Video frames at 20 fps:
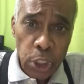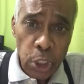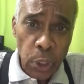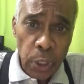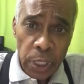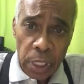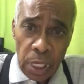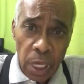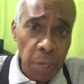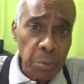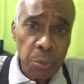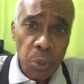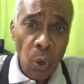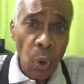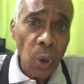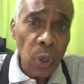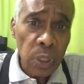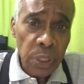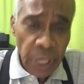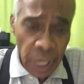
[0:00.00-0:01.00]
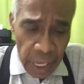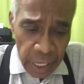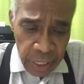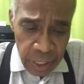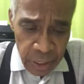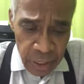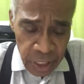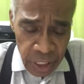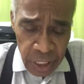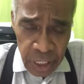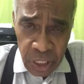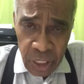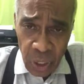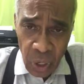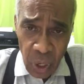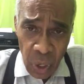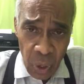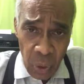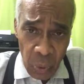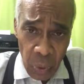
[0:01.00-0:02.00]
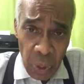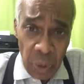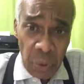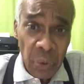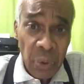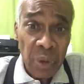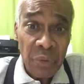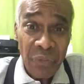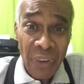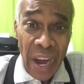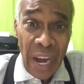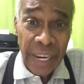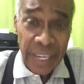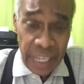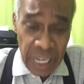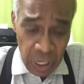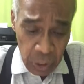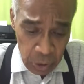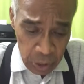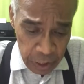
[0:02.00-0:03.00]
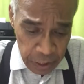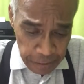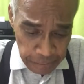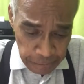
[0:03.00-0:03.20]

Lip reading: you and give you all the energy. So we will find out.